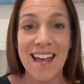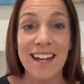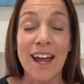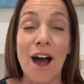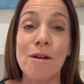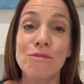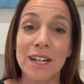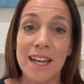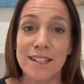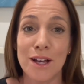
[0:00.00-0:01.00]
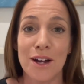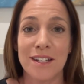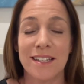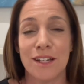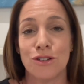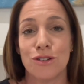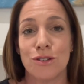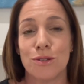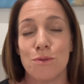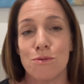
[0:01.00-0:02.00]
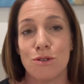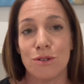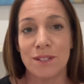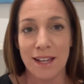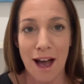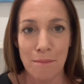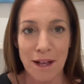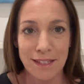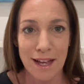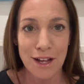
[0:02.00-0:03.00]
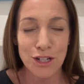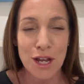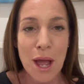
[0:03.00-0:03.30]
Now, I'm really excited to introduce you all to scar massage.